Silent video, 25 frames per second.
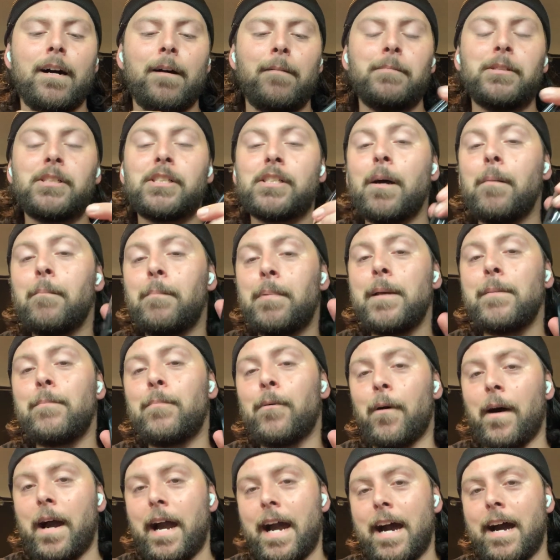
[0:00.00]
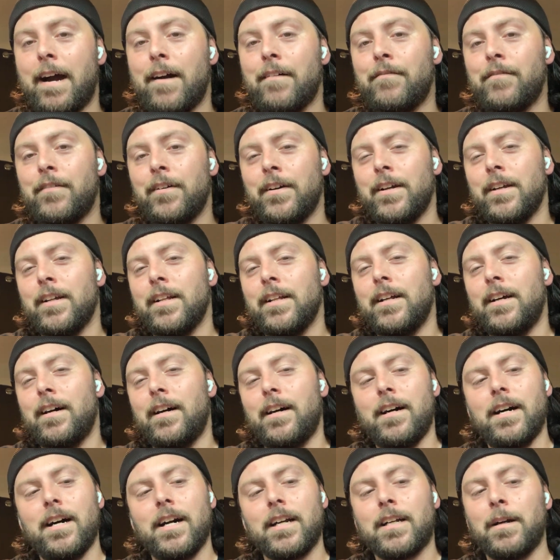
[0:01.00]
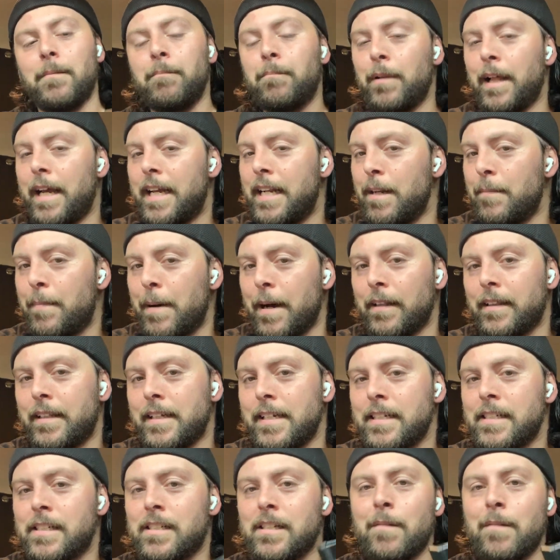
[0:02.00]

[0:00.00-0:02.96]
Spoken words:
Some people have complained about these.